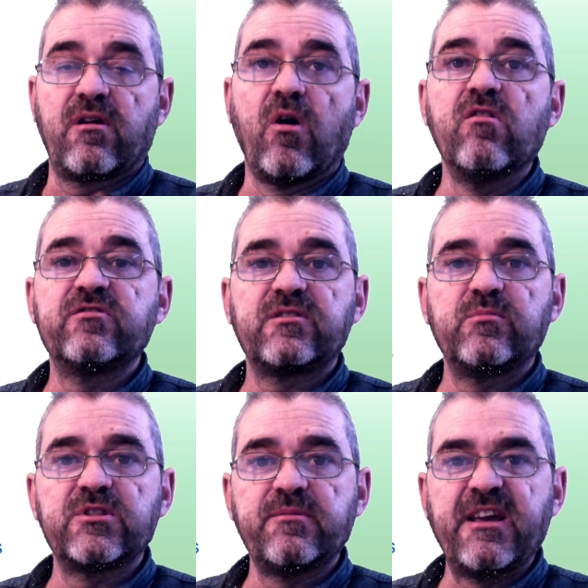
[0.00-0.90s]
The
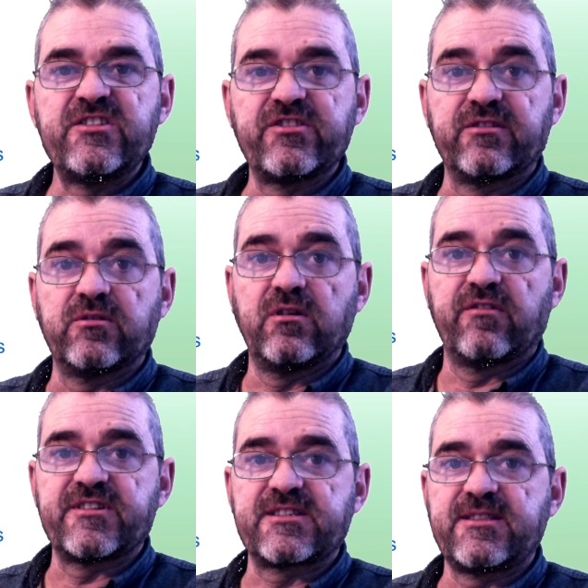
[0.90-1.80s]
overall motivation
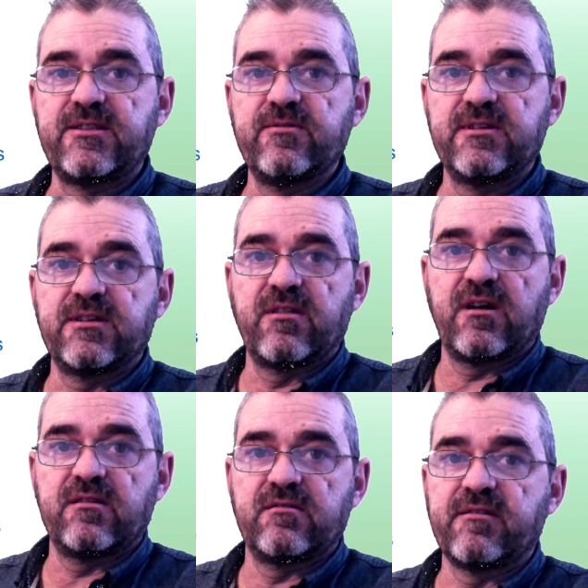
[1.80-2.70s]
of studying
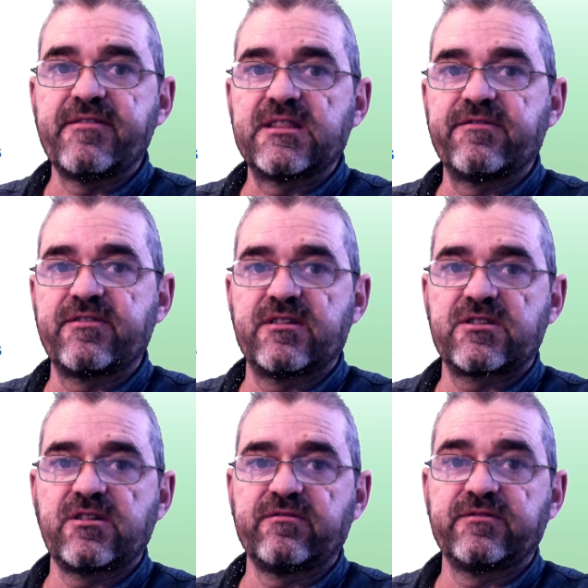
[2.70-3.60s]
the derivative
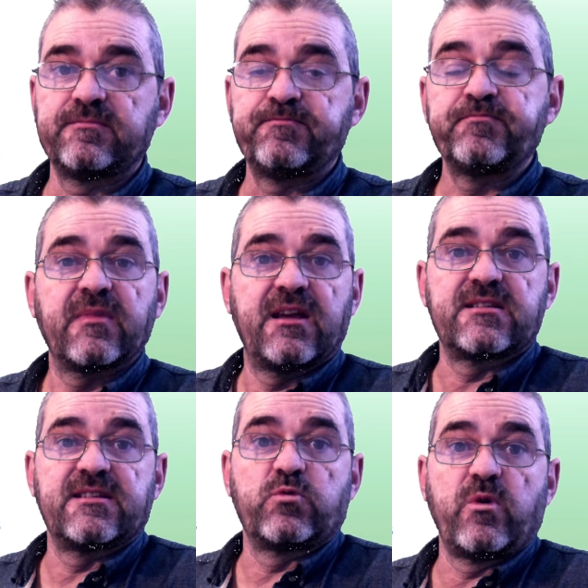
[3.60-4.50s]
stuff
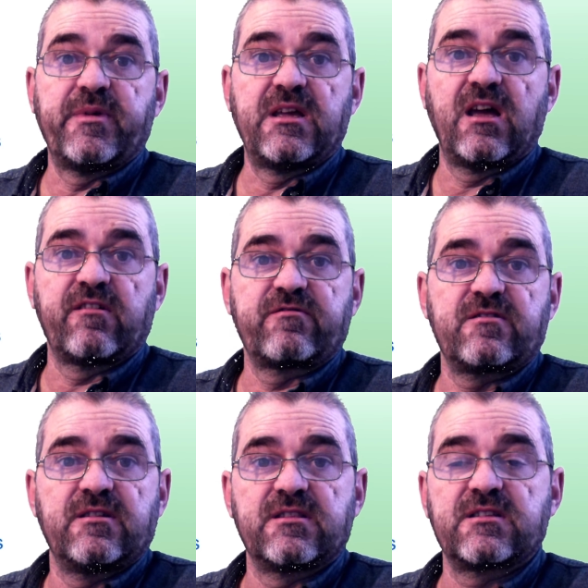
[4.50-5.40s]
is that we may
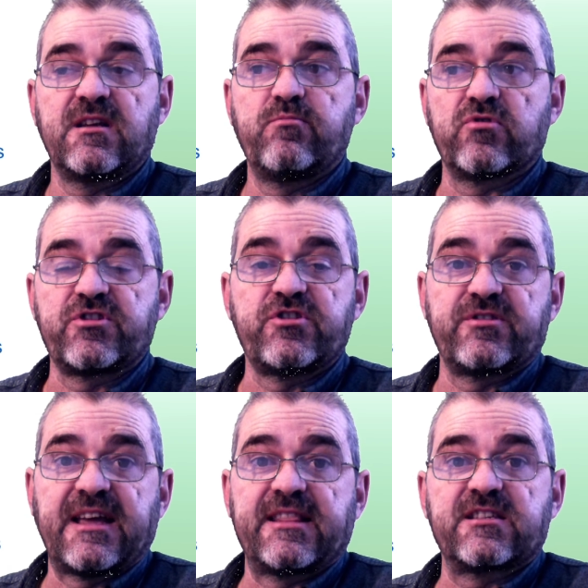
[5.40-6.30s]
have, let's say,
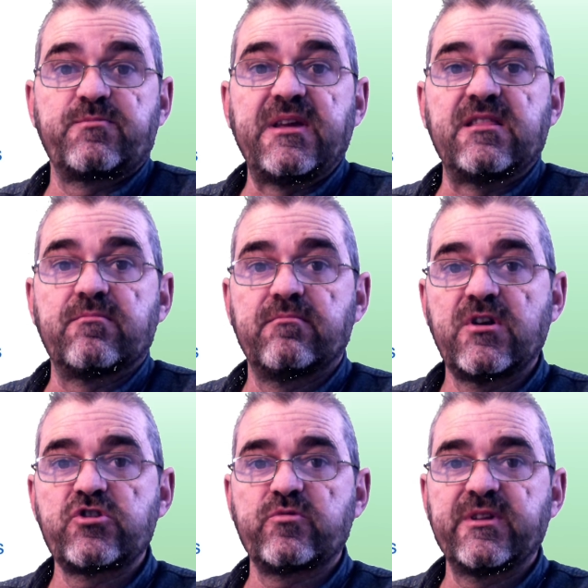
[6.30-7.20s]
position and speed
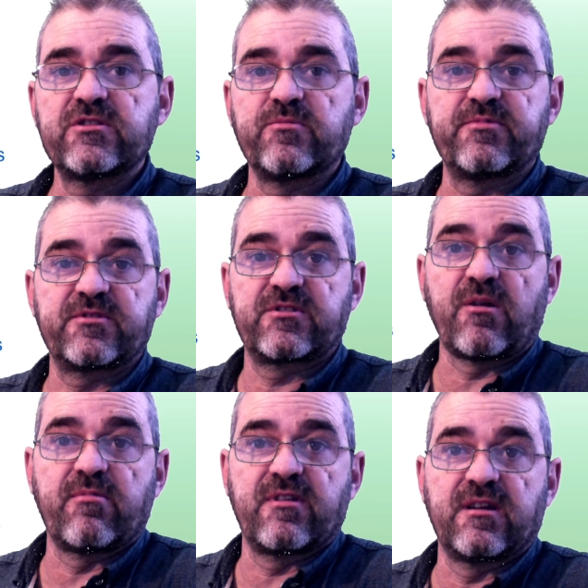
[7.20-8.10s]
measurements of
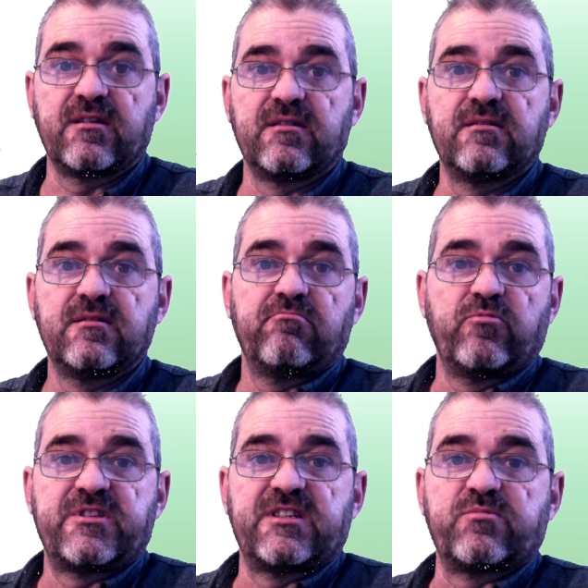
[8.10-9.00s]
something
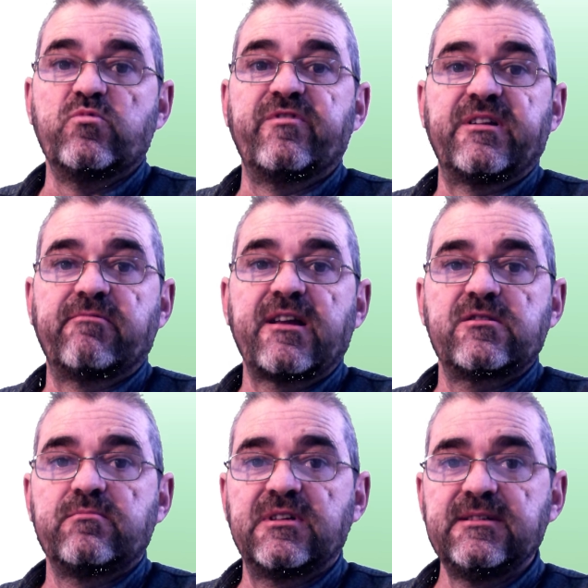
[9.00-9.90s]
which is moving
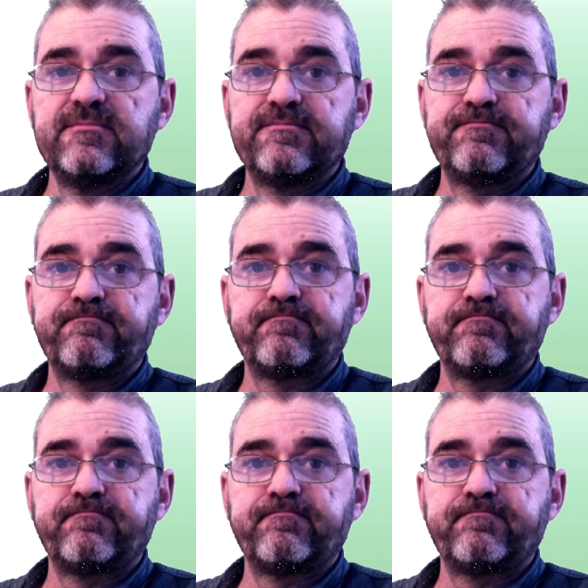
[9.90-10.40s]
randomly,